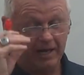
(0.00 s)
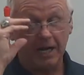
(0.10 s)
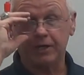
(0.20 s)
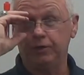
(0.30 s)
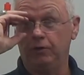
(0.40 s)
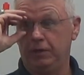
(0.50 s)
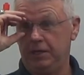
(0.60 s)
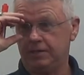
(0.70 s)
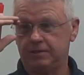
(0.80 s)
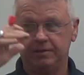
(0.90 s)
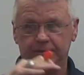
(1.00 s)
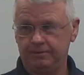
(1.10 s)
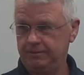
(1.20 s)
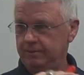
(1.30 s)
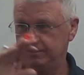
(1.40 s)
I could do this
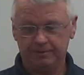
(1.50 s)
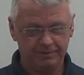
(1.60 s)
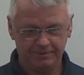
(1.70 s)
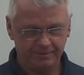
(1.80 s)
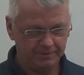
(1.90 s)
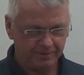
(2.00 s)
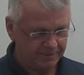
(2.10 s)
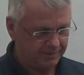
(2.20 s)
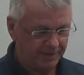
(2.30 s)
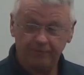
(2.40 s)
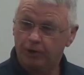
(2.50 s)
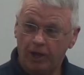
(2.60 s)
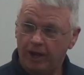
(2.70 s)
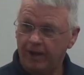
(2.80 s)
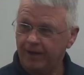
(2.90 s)
every
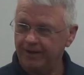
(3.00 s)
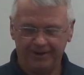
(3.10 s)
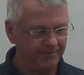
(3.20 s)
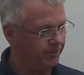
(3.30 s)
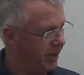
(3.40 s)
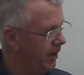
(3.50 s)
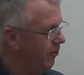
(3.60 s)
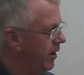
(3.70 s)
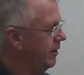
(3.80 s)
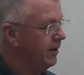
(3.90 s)
day, you know. But anyway.